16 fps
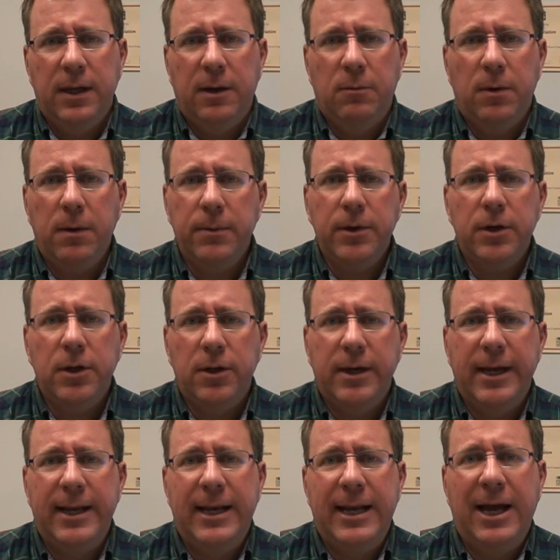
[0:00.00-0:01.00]
And what we're going to
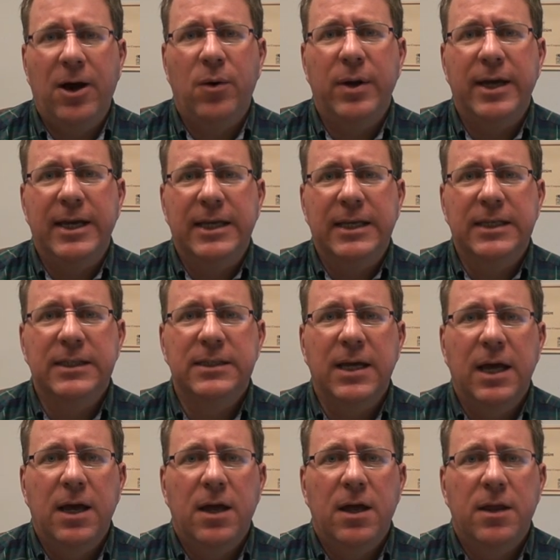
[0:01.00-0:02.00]
look at now is
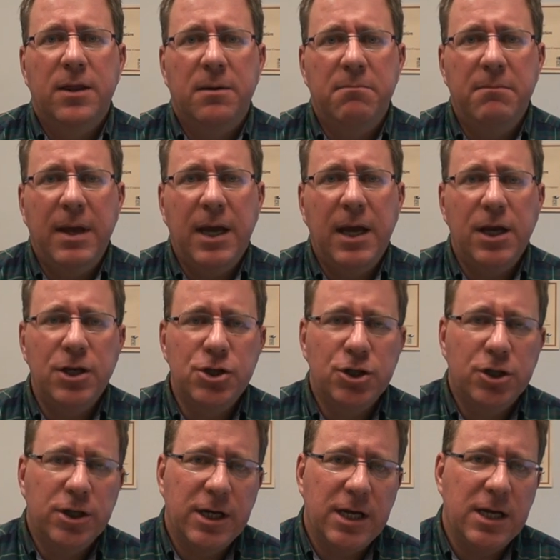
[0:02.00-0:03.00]
the
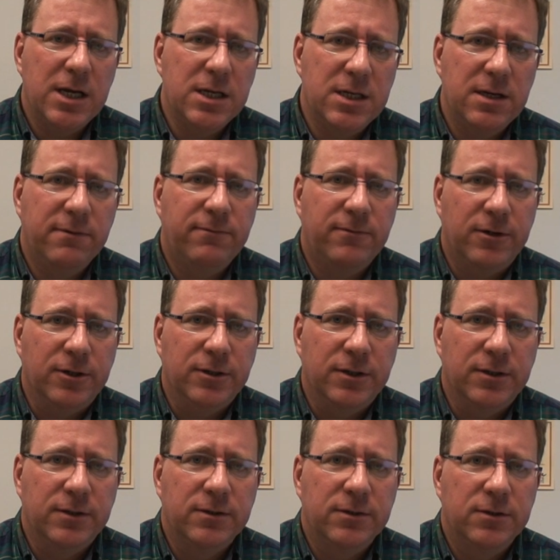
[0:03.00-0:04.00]
major key
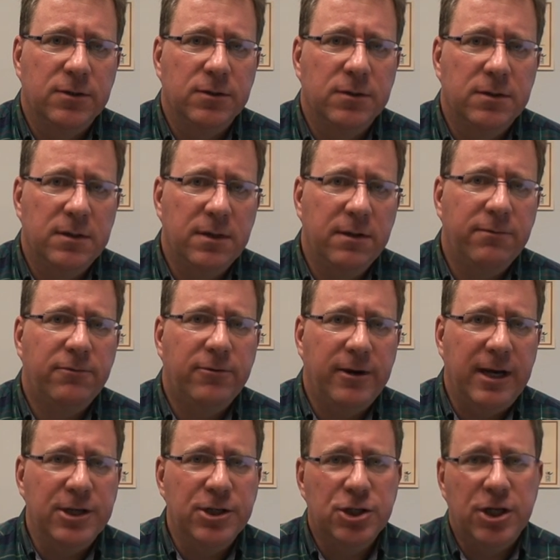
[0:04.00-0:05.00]
differences to
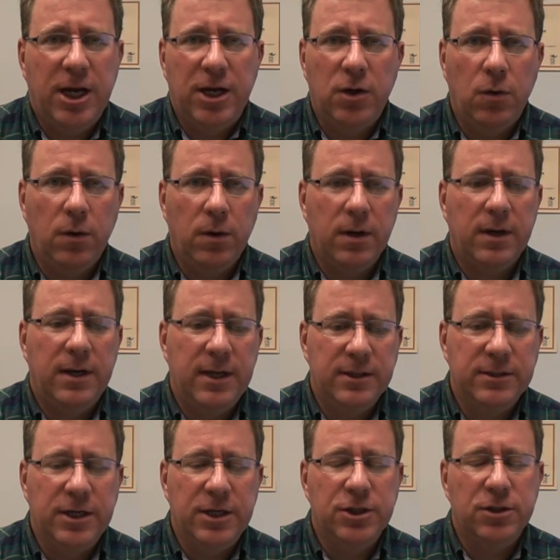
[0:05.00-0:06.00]
differentiate
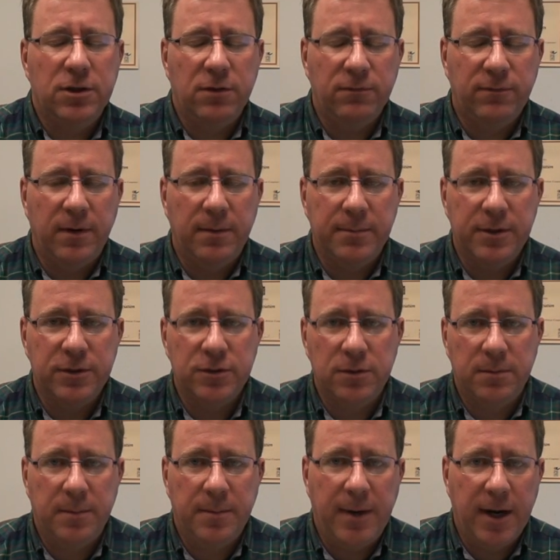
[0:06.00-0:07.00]
organizational from
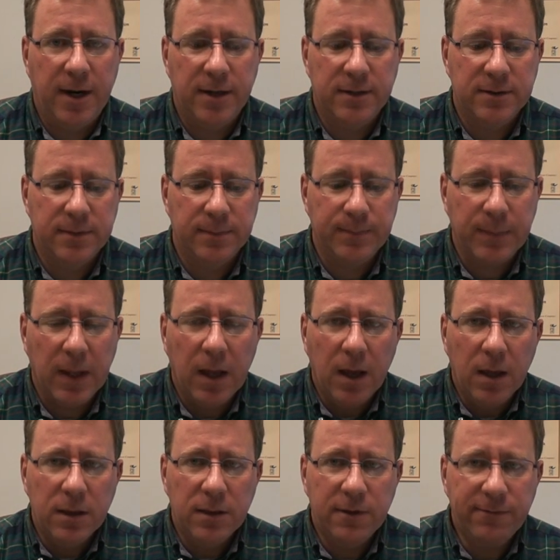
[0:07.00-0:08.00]
consumer markets.
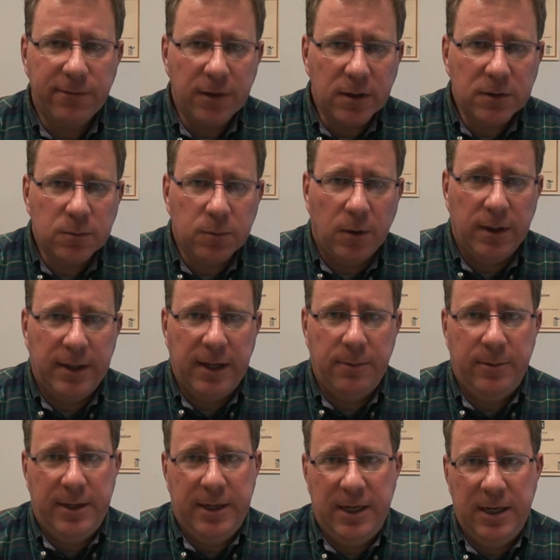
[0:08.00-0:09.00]
The first one
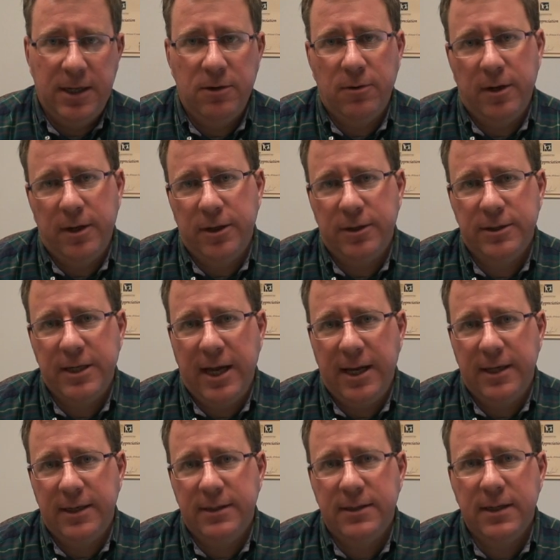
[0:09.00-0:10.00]
that we need to
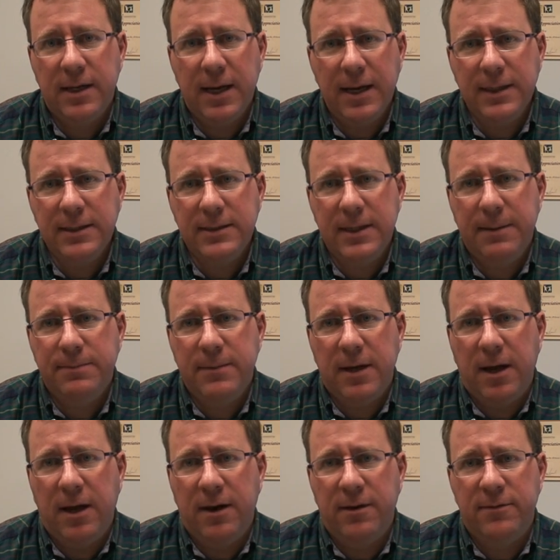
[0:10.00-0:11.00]
understand is the concept
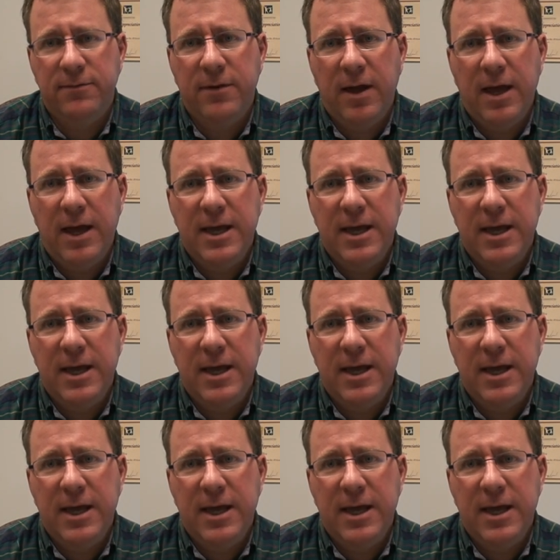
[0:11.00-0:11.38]
of